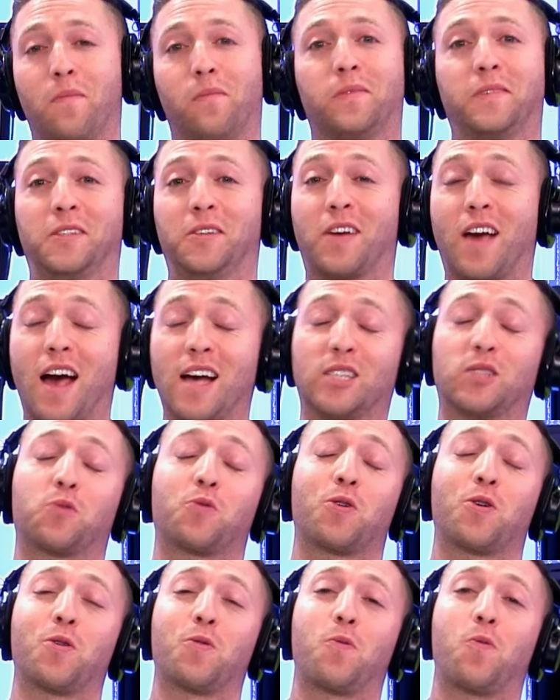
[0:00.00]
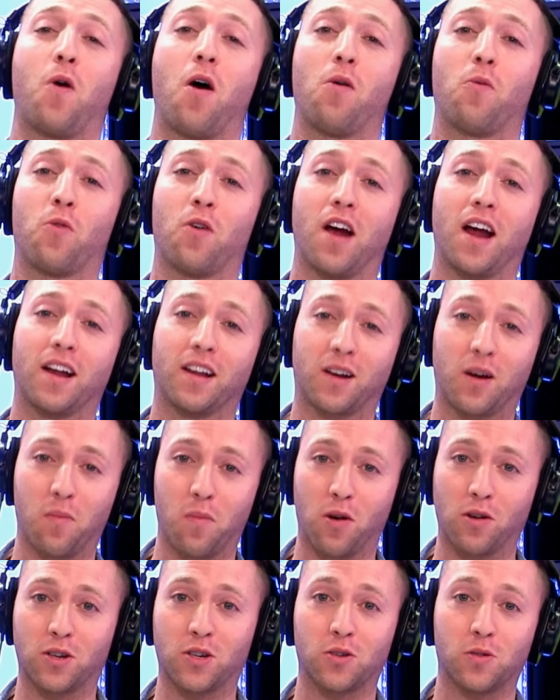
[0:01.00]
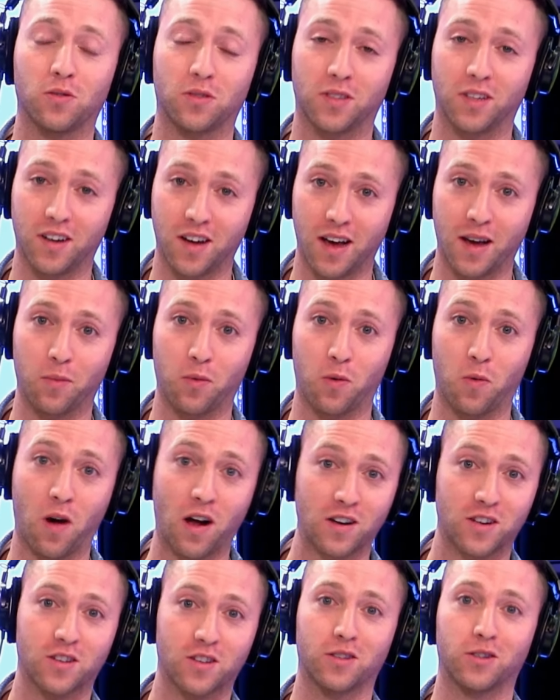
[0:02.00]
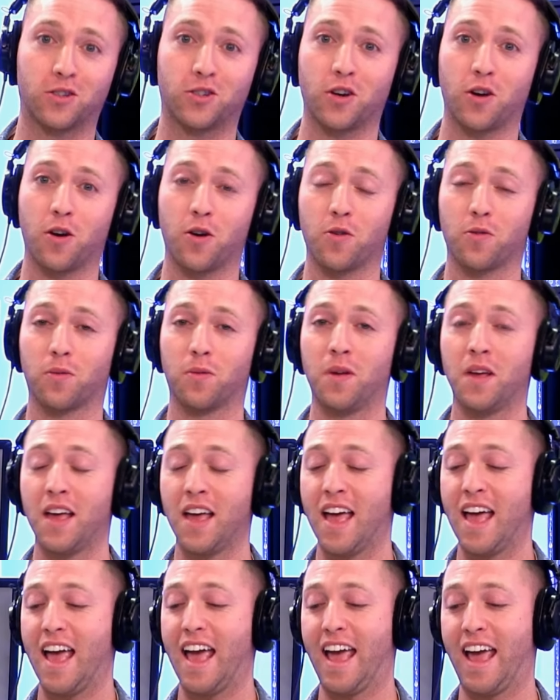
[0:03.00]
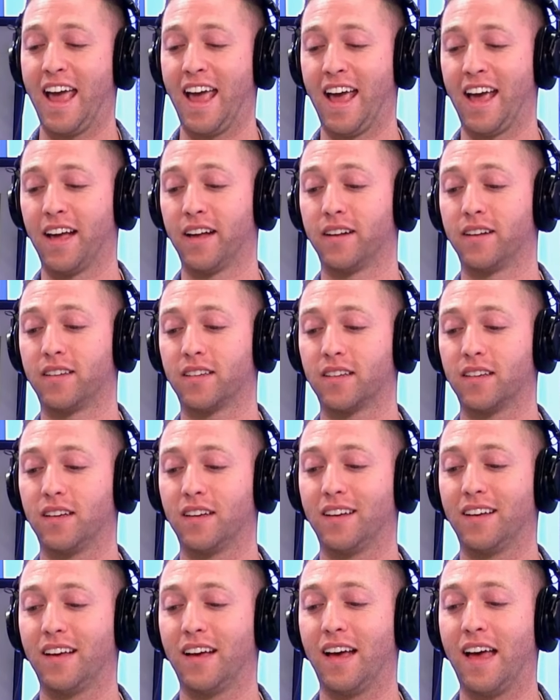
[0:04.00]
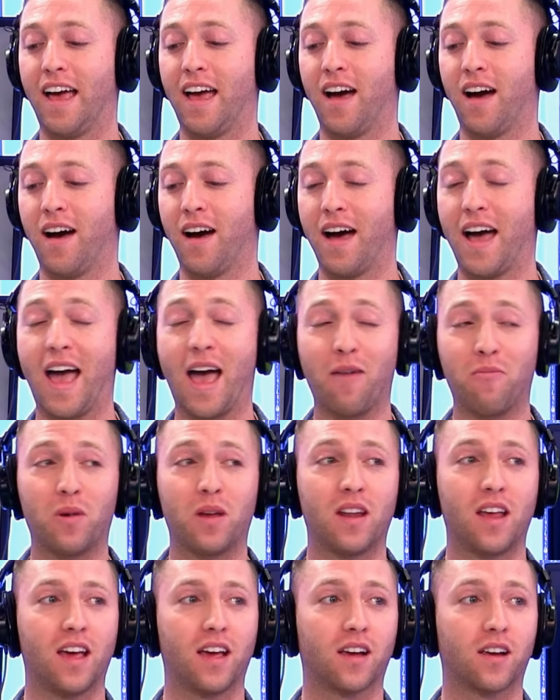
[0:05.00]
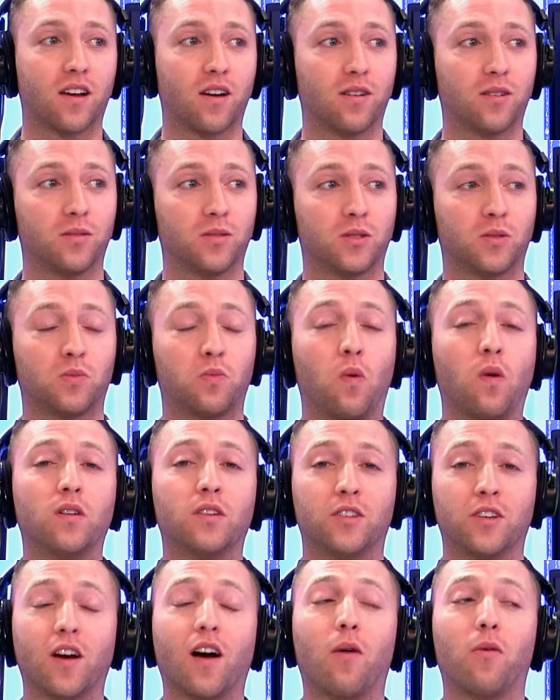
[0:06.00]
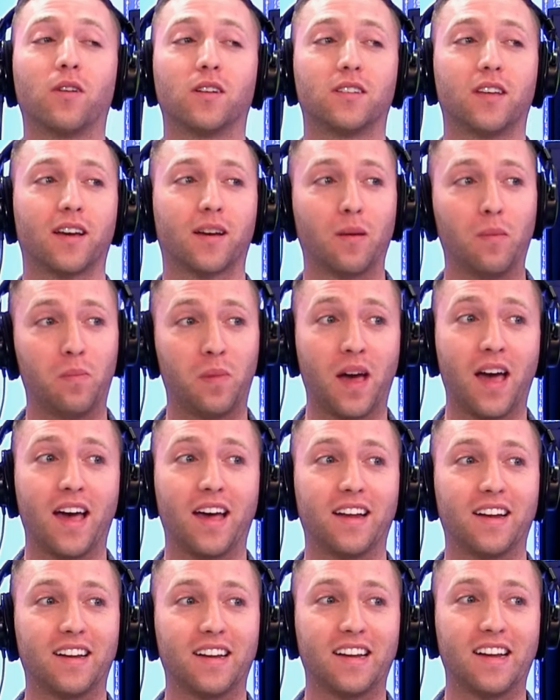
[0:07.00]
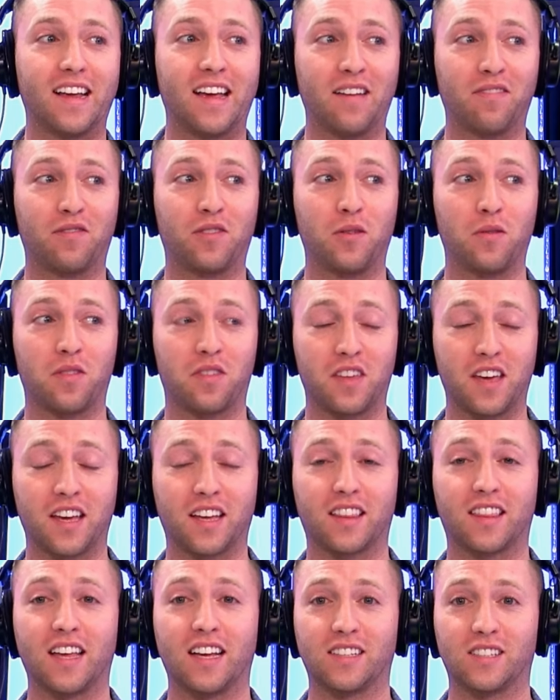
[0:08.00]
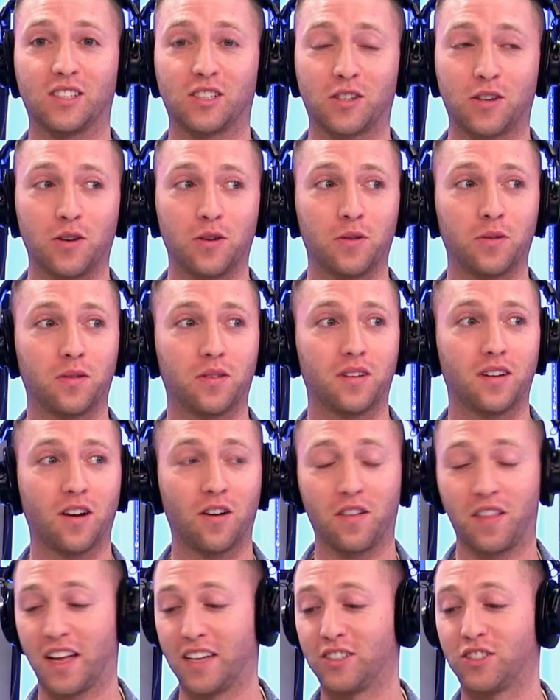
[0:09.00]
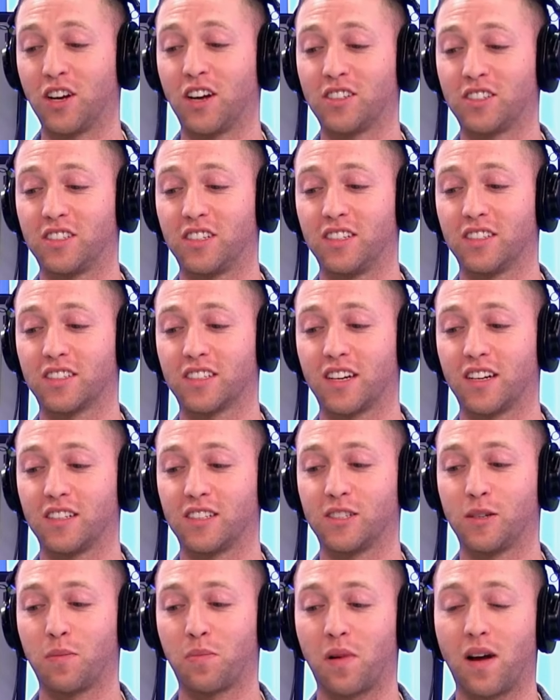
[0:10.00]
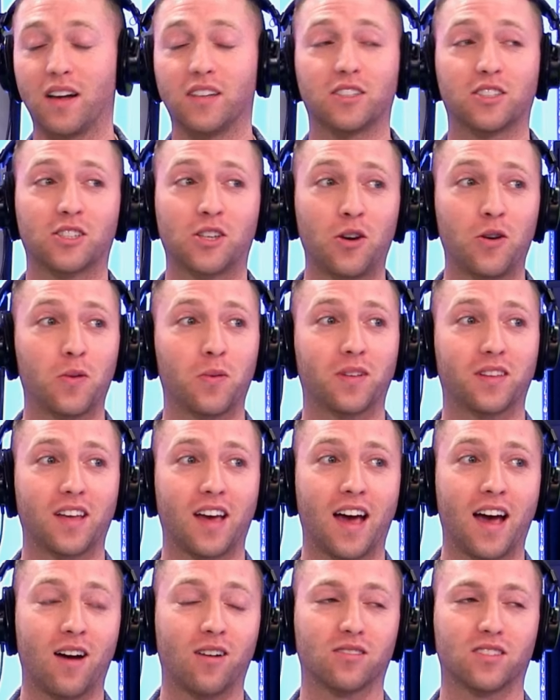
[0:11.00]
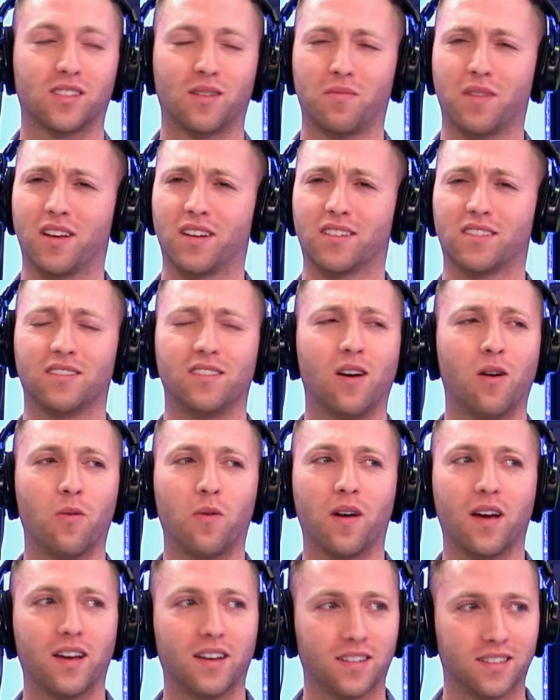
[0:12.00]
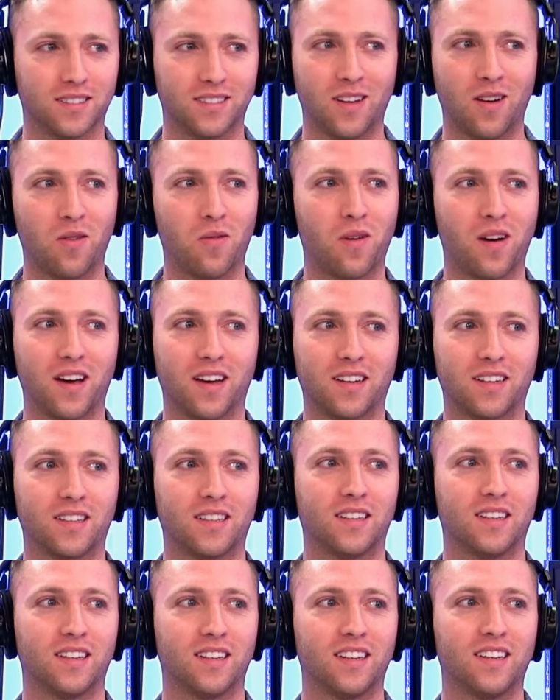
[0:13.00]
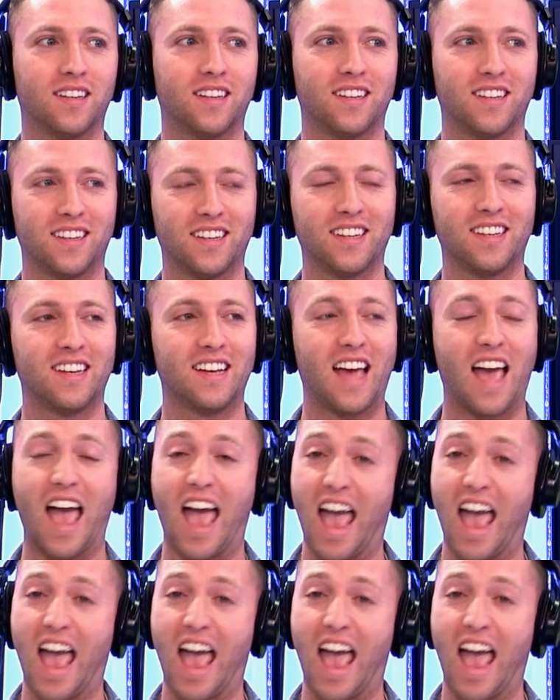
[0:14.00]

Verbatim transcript: You guys, we're at a commercial tonight. We're watching the show, and Ebone goes, "Do y'all want to take a bet if you think that Scoot or that Justin's gonna surprise Scoot with the house?" I'm like, "No way." Yes, he was doubting